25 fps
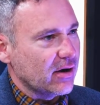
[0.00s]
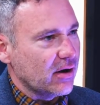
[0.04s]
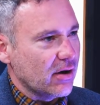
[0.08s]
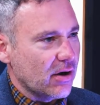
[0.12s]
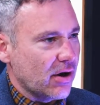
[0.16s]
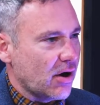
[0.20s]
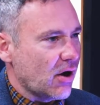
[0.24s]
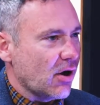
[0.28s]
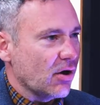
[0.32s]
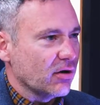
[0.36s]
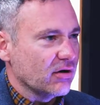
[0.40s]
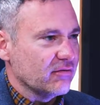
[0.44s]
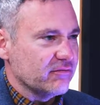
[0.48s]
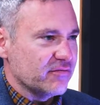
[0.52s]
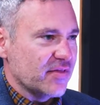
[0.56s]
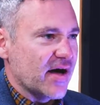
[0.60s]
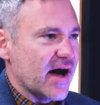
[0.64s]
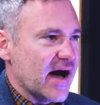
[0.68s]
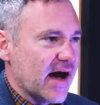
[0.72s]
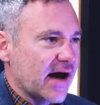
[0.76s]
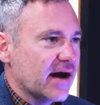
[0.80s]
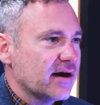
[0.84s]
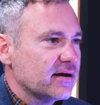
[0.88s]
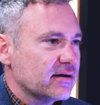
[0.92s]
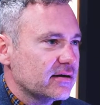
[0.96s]
all of
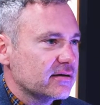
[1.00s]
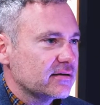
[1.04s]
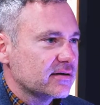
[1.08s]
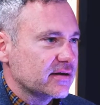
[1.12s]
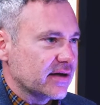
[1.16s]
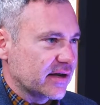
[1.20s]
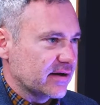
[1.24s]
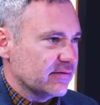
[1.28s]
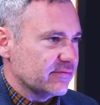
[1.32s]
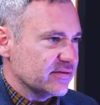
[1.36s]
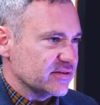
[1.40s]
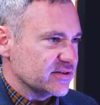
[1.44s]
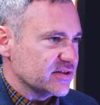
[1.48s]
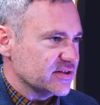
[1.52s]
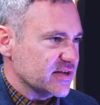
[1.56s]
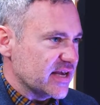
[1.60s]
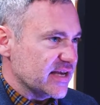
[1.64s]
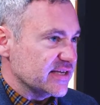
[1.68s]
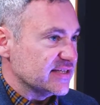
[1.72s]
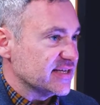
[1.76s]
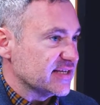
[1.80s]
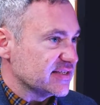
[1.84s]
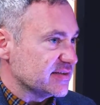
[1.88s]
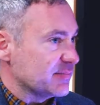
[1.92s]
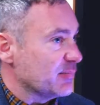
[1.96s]
that kind of
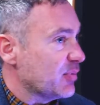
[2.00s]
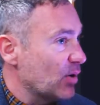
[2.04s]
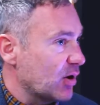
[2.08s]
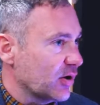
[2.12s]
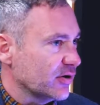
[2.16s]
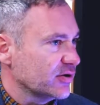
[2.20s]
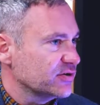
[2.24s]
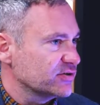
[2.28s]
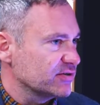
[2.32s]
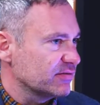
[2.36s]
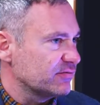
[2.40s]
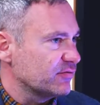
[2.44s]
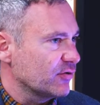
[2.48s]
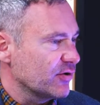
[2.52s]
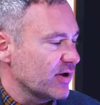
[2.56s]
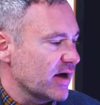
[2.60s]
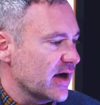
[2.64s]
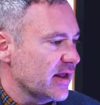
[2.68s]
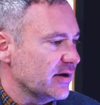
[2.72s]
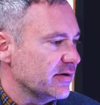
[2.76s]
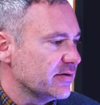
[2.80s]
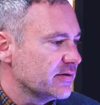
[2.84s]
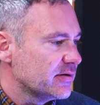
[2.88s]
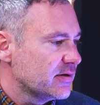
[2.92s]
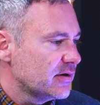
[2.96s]
is as important as the front
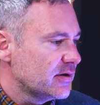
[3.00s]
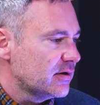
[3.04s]
end.